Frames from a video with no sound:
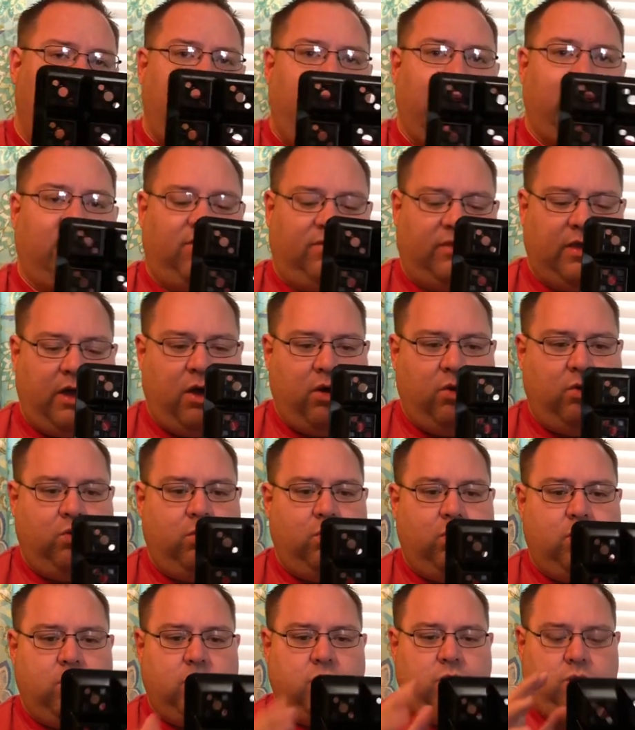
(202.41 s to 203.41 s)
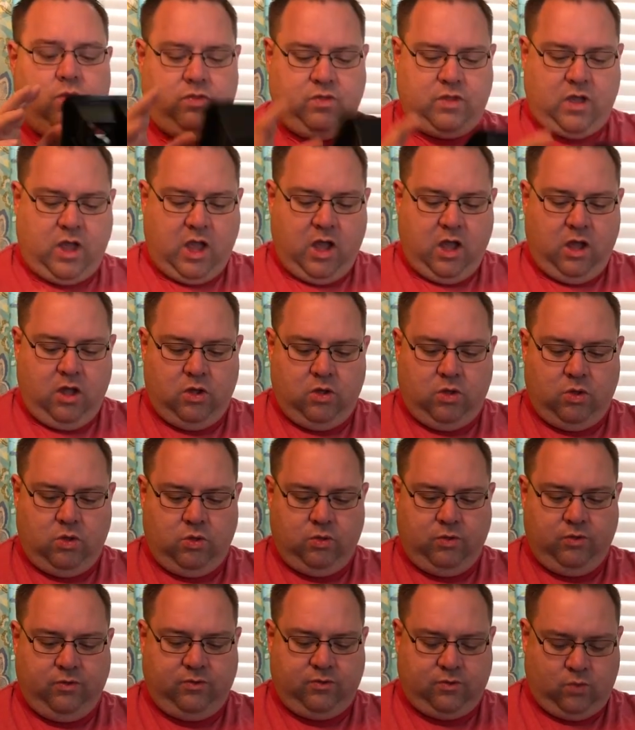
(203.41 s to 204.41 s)
And so the
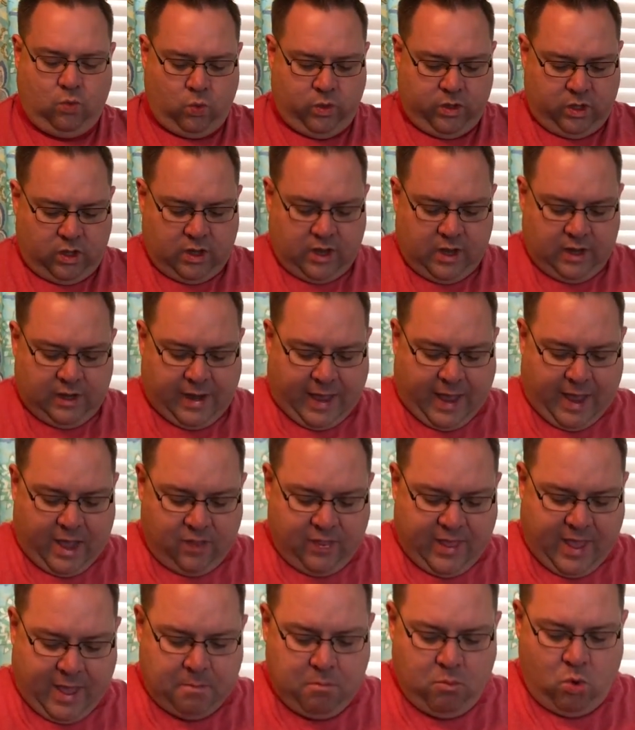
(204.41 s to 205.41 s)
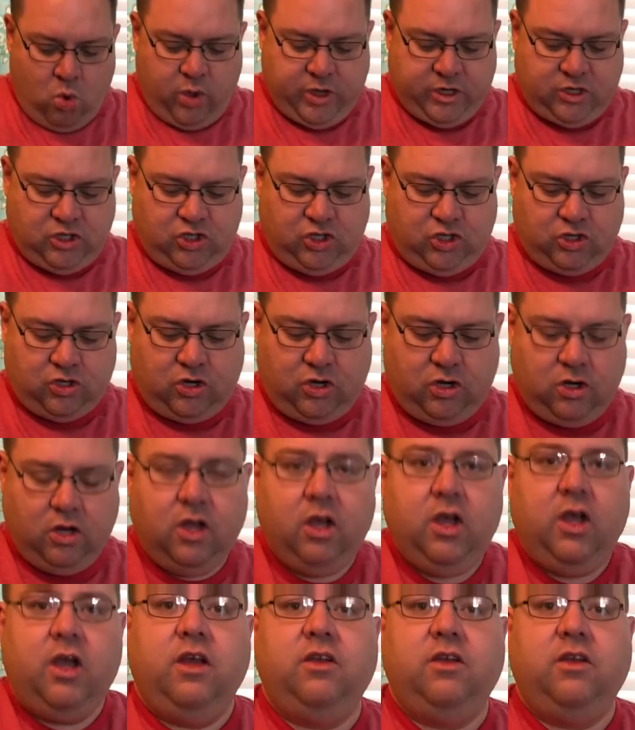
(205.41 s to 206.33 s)
holes will allow that moisture